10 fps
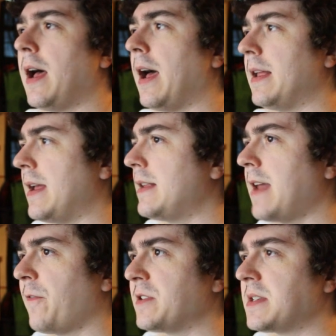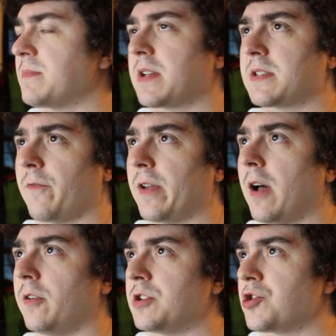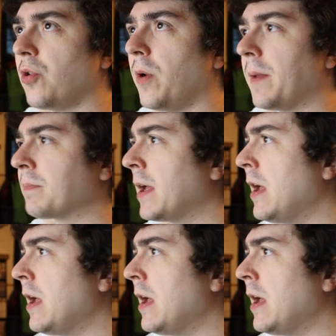Uh, it definitely seems like something I'll enjoy.